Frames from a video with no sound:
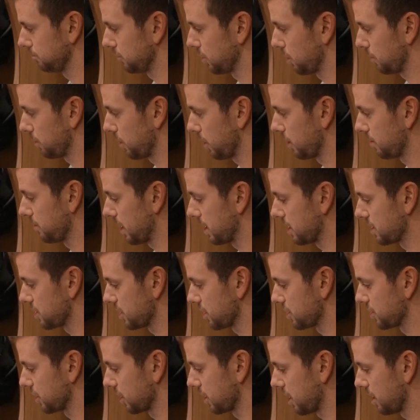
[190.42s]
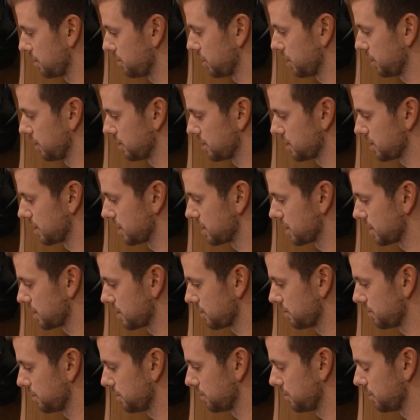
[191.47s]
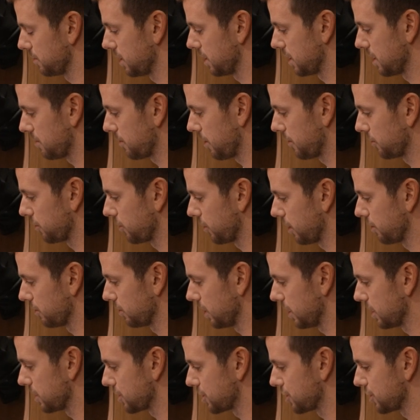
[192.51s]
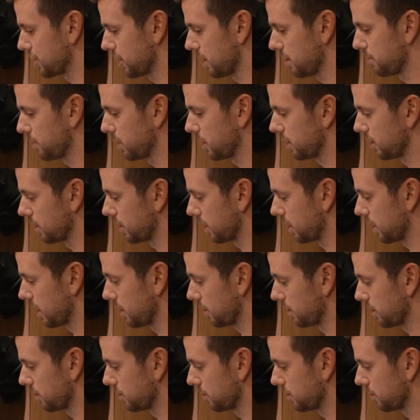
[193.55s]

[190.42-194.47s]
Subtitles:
you know, part of my decision to come here is me and him have a great relationship. And